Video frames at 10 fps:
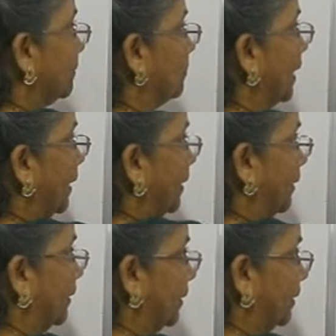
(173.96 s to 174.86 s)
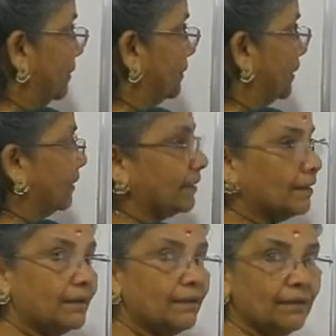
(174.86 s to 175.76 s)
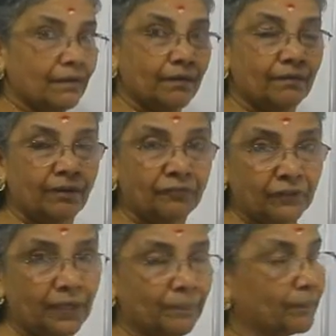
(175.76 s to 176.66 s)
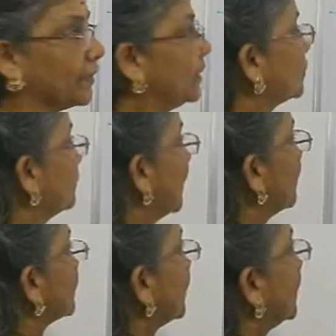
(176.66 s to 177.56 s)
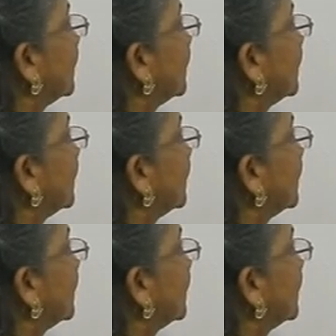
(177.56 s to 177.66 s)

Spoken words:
by the firm. So we have seen the